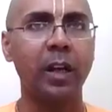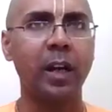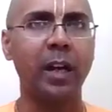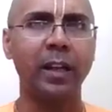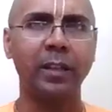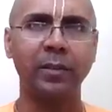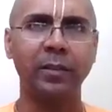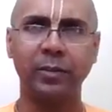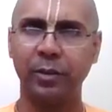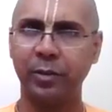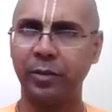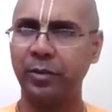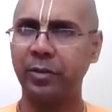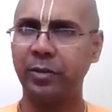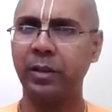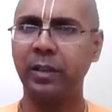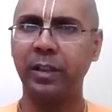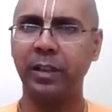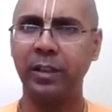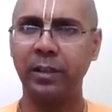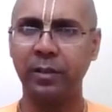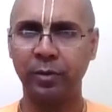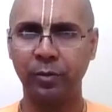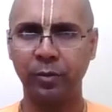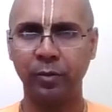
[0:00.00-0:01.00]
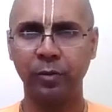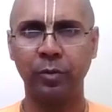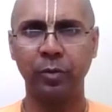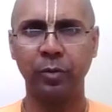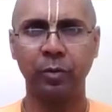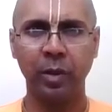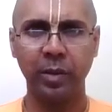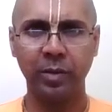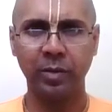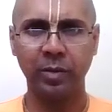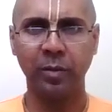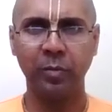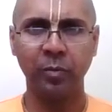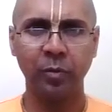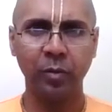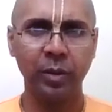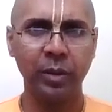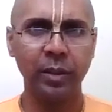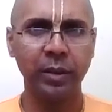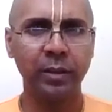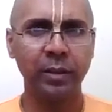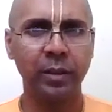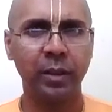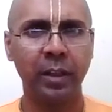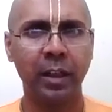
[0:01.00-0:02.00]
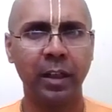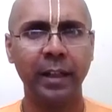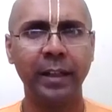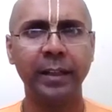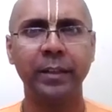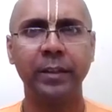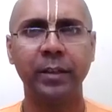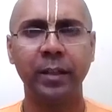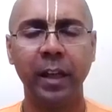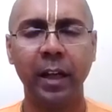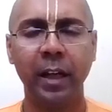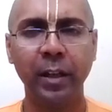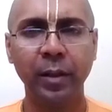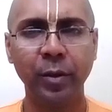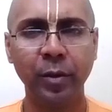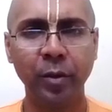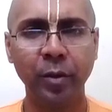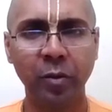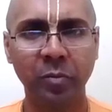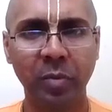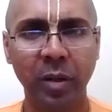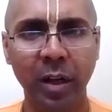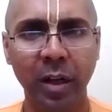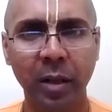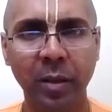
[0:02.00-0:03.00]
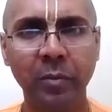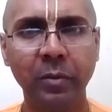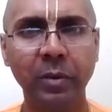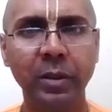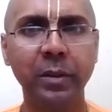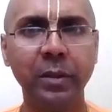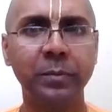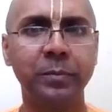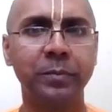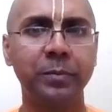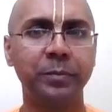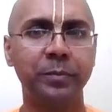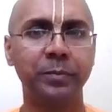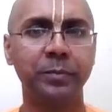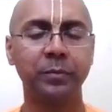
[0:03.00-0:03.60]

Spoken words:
As Krishna tells to Durvasa Muni in the 9th canto of Bhagavatam,